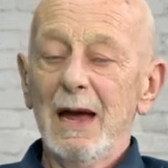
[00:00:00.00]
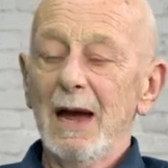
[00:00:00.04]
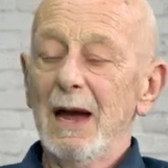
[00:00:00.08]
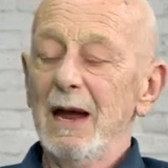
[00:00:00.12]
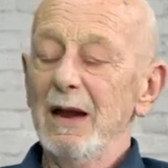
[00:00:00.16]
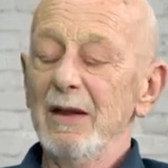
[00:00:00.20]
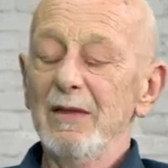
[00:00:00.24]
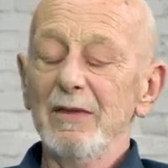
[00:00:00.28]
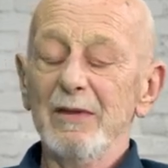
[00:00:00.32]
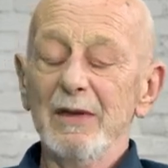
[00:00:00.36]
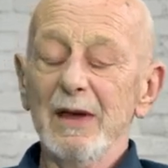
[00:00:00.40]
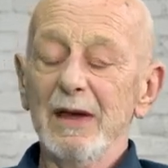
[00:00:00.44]

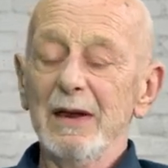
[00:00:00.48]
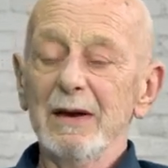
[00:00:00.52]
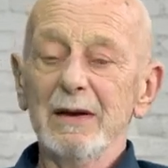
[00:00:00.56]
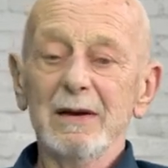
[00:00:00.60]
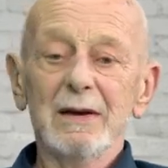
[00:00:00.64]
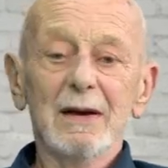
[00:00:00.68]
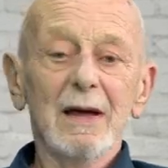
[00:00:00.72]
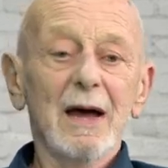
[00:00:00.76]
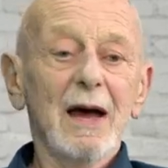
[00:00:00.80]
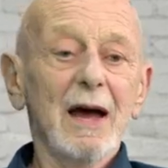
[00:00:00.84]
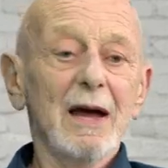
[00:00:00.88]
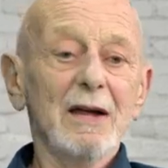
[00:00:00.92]
And
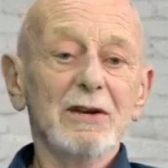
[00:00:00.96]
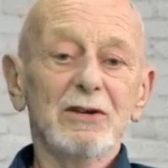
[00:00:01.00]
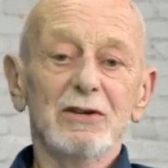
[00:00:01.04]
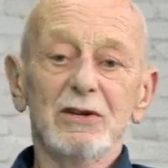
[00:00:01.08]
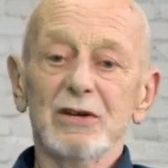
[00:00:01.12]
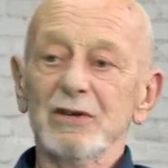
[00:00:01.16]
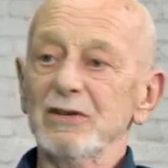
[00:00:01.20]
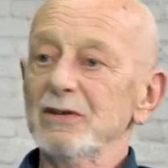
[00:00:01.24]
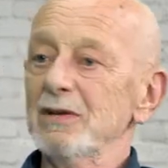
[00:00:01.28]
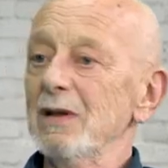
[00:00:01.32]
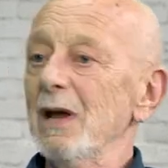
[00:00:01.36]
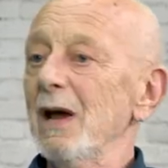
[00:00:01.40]
then I
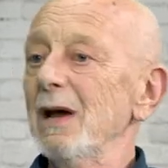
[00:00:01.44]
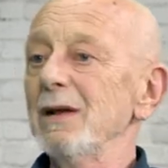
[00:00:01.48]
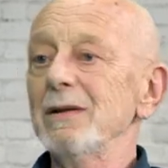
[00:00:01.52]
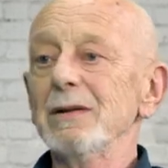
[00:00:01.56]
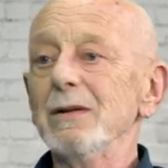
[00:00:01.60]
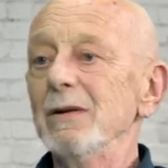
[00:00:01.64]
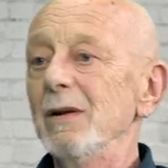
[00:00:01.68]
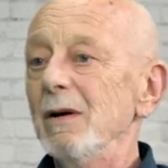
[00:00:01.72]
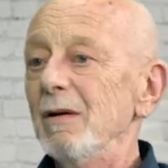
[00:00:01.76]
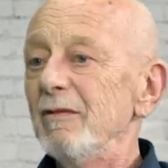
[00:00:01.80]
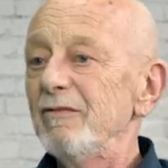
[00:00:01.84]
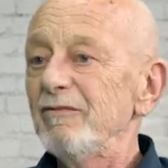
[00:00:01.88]
just had
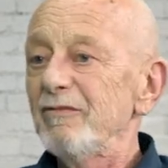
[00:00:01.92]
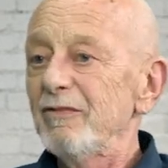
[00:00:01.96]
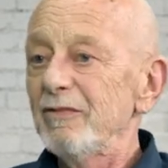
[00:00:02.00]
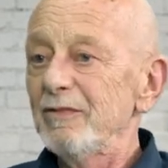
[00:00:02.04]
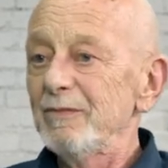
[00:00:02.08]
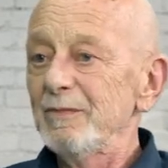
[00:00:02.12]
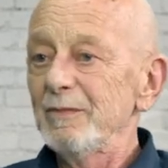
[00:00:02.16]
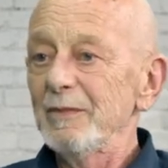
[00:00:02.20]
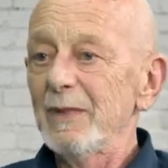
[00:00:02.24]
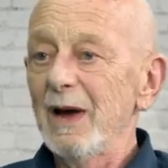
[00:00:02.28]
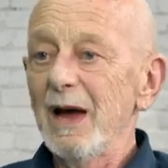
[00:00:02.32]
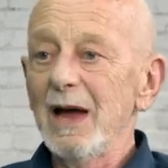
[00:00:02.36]

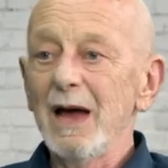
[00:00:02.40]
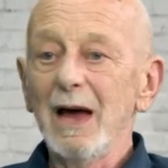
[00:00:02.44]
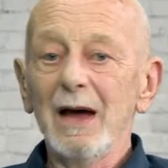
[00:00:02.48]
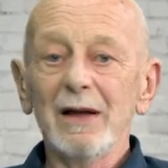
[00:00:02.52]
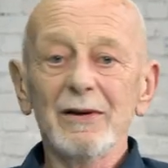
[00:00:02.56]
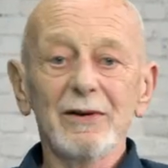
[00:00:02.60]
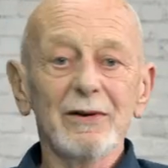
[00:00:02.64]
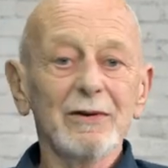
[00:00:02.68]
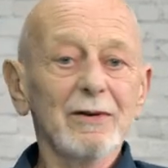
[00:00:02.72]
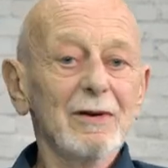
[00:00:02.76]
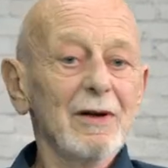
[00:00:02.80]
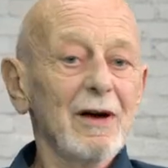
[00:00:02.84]
enough. I
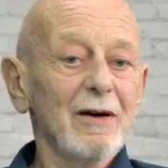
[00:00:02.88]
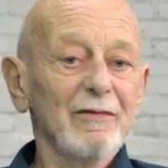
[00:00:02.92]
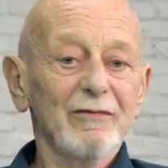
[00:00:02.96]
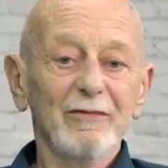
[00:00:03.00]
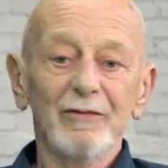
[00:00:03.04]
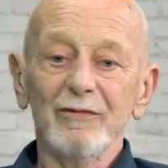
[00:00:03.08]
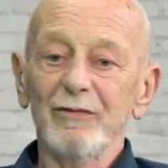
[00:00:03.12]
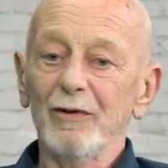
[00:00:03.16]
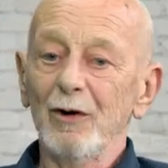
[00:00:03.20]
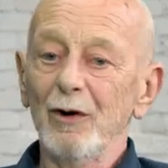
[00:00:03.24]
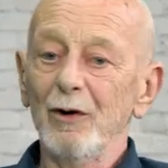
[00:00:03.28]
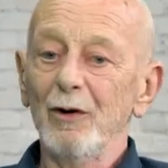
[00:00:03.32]
had enough
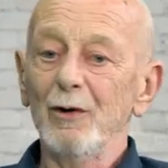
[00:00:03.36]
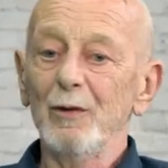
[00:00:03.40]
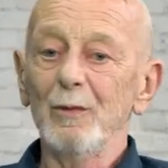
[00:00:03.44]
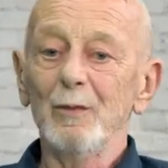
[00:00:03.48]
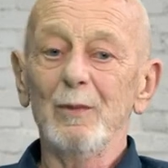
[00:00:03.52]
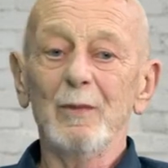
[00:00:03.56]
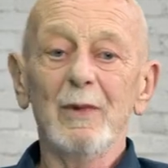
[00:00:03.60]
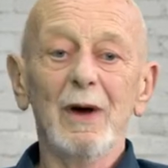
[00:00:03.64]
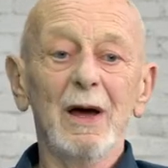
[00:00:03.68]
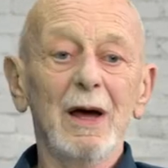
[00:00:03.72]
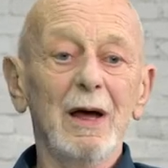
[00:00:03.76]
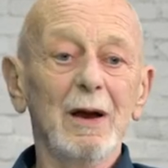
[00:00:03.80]
of
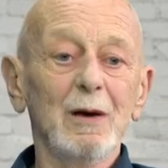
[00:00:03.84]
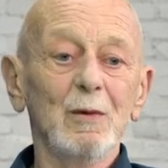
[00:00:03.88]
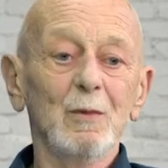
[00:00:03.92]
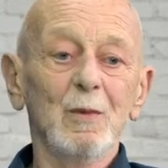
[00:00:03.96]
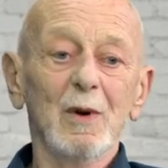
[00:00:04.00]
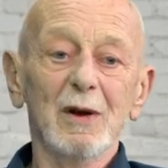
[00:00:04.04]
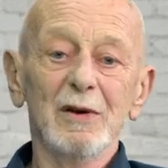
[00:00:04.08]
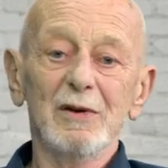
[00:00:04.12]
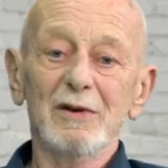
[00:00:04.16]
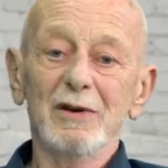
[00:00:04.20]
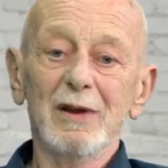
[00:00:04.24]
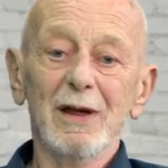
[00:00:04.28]
home, and
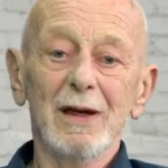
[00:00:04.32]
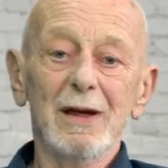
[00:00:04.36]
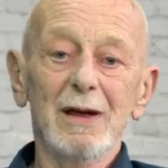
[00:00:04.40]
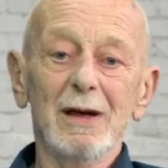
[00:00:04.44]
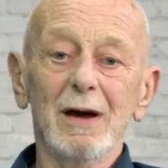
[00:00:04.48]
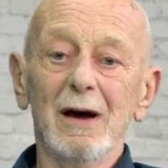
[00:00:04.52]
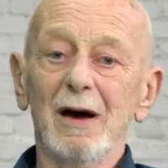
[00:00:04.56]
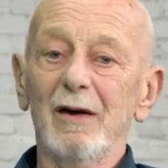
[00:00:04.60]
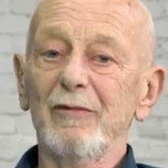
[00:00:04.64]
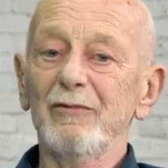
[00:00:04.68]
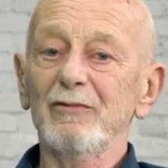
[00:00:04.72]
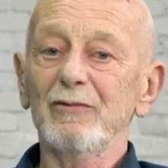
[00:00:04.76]
one day
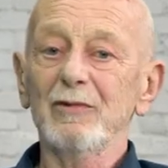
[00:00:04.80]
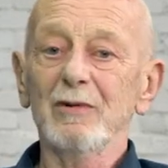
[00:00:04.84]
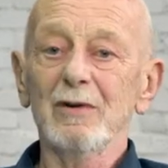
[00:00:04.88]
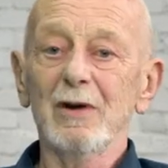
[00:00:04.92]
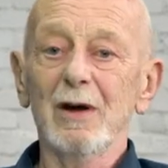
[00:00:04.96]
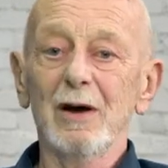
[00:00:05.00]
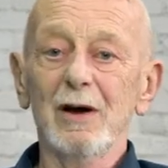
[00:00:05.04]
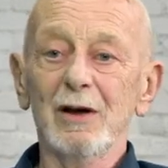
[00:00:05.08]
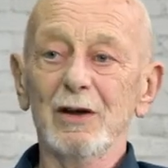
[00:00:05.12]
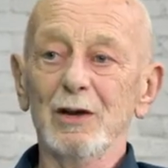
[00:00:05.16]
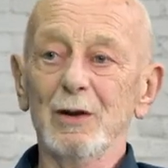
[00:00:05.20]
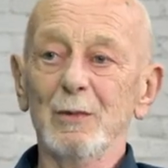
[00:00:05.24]
after an
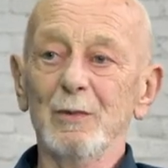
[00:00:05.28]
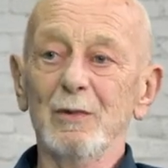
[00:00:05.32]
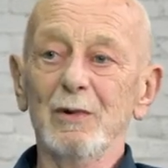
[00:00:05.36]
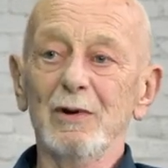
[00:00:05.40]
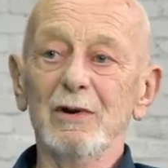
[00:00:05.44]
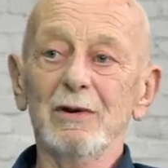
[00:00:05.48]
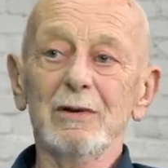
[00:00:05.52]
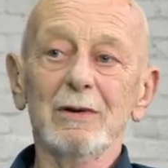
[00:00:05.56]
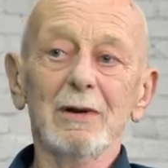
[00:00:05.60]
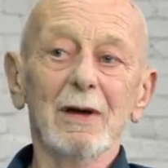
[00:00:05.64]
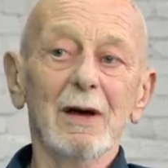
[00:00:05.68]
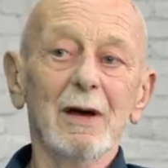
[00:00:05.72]

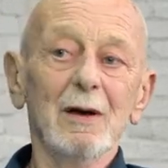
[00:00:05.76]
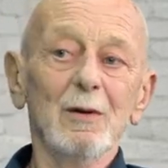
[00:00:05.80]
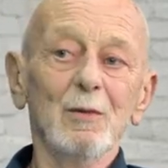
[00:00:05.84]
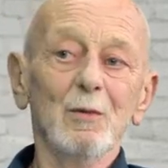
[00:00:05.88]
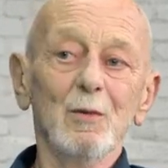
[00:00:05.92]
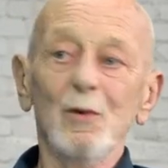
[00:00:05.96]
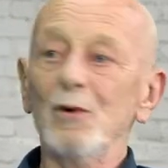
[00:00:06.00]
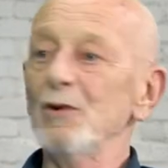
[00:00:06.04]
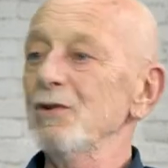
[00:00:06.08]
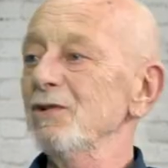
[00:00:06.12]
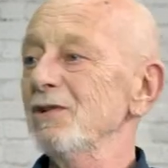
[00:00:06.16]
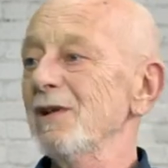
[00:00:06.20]
argument, I
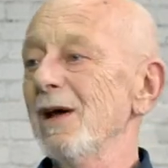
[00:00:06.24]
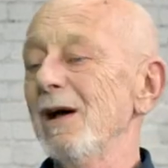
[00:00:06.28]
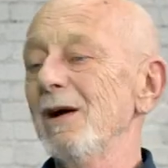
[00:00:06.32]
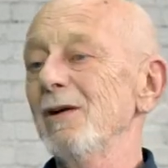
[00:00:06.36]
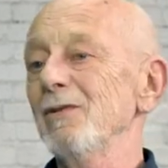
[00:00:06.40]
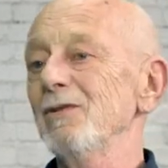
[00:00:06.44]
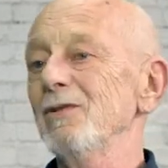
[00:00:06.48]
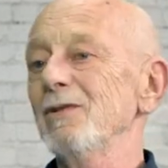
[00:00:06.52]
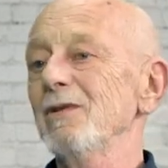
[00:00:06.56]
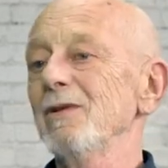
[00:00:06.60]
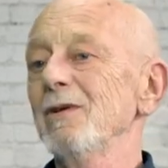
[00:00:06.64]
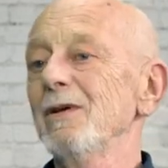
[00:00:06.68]
walked
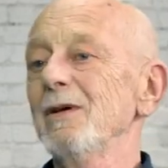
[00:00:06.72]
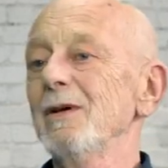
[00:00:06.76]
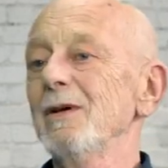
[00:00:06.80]
out